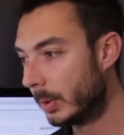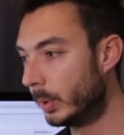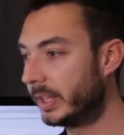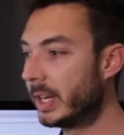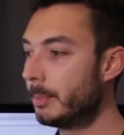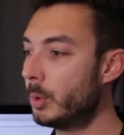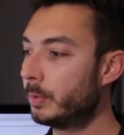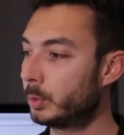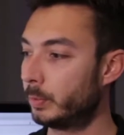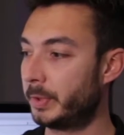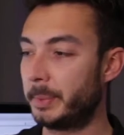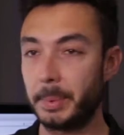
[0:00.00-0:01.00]
We then moved
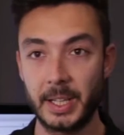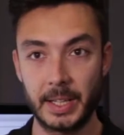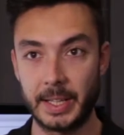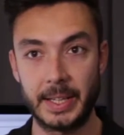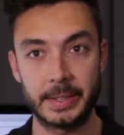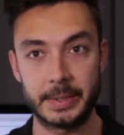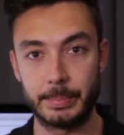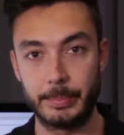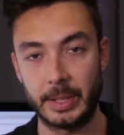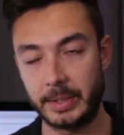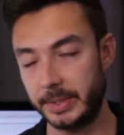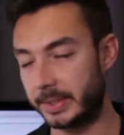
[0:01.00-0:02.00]
to VPLS,
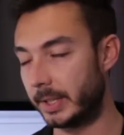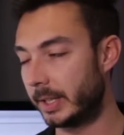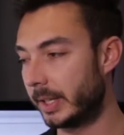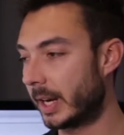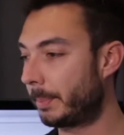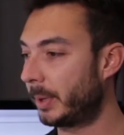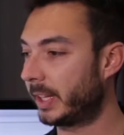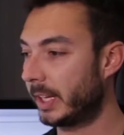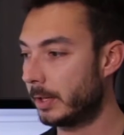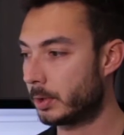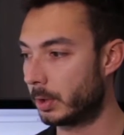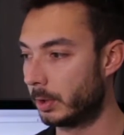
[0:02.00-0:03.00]
that is an
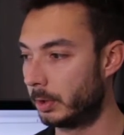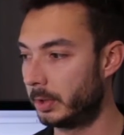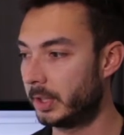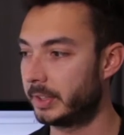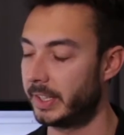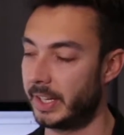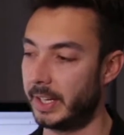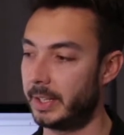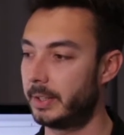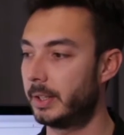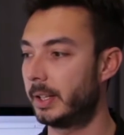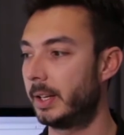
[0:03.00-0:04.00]
application that